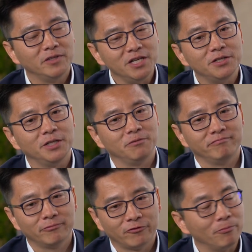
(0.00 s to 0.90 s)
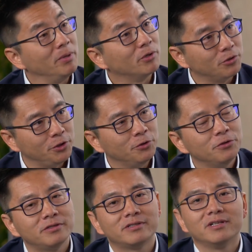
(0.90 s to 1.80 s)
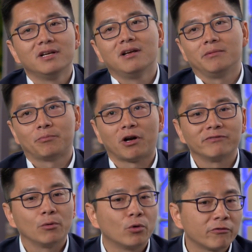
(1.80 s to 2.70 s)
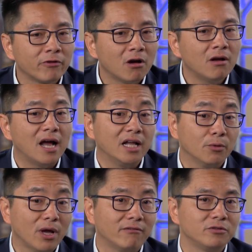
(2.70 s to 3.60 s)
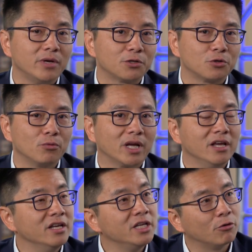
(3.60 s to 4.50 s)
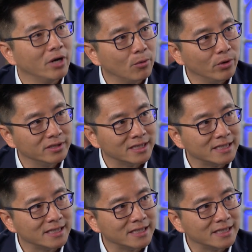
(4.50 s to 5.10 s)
easy for people to use, part of the workflow, and we have to make sure we can integrate with the